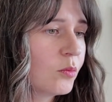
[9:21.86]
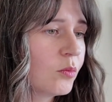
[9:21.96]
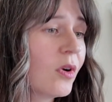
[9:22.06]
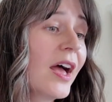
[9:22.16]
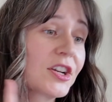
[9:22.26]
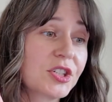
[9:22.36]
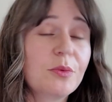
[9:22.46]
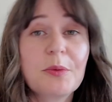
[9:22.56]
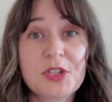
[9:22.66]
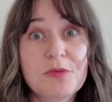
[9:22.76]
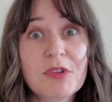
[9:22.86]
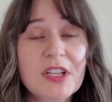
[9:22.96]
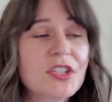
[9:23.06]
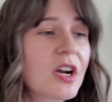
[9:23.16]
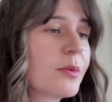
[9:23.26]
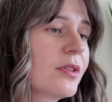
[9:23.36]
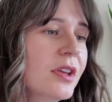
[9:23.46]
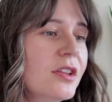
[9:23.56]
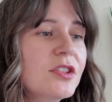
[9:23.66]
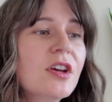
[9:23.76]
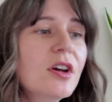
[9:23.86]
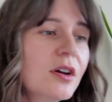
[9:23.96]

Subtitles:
Well, actually, what we should really start with is